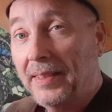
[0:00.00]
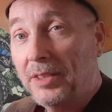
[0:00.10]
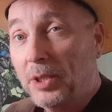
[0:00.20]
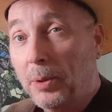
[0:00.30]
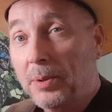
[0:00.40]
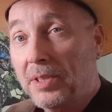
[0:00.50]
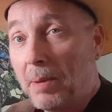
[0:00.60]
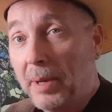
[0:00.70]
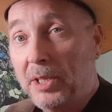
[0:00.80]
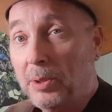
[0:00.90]
So
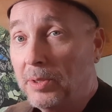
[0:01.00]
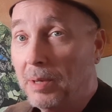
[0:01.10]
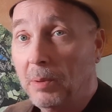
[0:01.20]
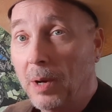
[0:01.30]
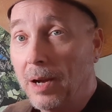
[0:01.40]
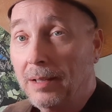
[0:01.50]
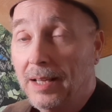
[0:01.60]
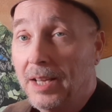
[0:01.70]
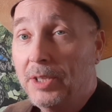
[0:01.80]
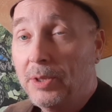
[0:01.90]
somebody's doing something
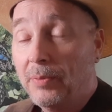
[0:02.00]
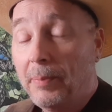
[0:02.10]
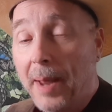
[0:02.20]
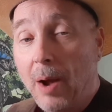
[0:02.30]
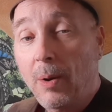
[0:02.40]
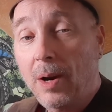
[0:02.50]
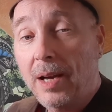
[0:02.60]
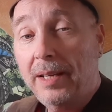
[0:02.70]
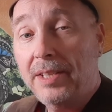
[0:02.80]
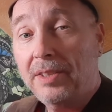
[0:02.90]
wrong. So from now
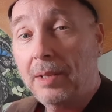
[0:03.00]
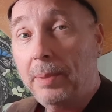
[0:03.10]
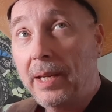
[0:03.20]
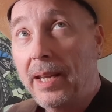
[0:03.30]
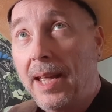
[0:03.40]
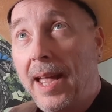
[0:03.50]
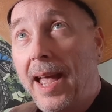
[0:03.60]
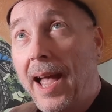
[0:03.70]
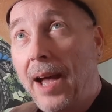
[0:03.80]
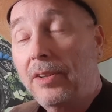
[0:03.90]
on, it's going to be
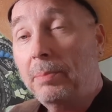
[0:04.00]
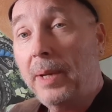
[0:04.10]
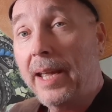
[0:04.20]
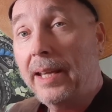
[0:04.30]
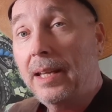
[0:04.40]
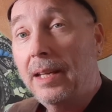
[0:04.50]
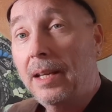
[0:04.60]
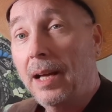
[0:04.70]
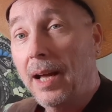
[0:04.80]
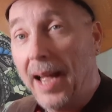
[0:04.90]
how to make
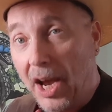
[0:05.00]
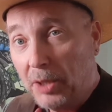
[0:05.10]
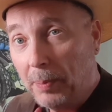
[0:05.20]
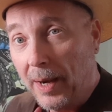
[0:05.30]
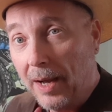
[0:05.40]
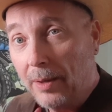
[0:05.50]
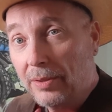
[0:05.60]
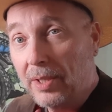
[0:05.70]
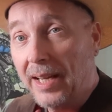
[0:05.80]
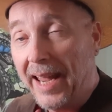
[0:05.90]
uh, hash
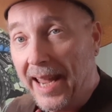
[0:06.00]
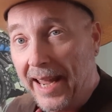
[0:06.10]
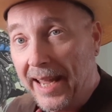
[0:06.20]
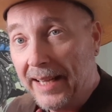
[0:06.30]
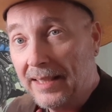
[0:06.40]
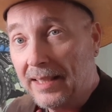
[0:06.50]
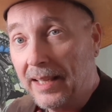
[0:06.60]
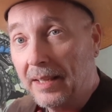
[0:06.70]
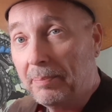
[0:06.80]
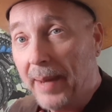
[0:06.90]
browns and eggs
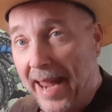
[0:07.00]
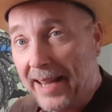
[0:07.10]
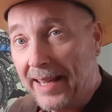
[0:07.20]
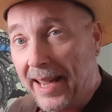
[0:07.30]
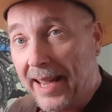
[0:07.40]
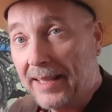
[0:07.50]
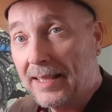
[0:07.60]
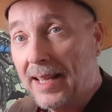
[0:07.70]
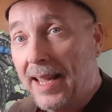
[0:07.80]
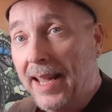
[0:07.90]
and
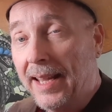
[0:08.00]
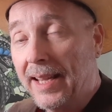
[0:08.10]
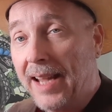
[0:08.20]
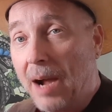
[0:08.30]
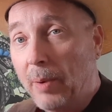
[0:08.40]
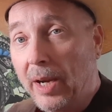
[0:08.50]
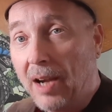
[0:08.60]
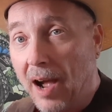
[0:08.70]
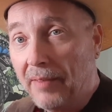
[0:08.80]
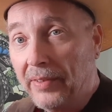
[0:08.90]
pancakes and cowboy
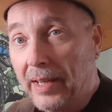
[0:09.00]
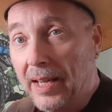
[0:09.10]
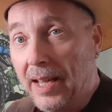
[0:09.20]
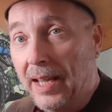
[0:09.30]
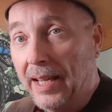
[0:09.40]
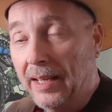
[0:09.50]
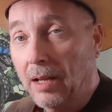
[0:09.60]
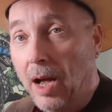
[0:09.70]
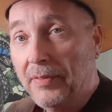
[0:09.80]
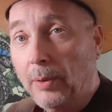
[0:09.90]
coffee,
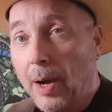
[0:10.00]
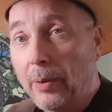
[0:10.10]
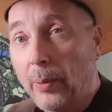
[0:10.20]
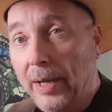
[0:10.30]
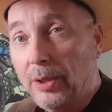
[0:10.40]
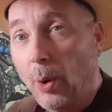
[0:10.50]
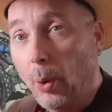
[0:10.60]
and I'll have to go out and rent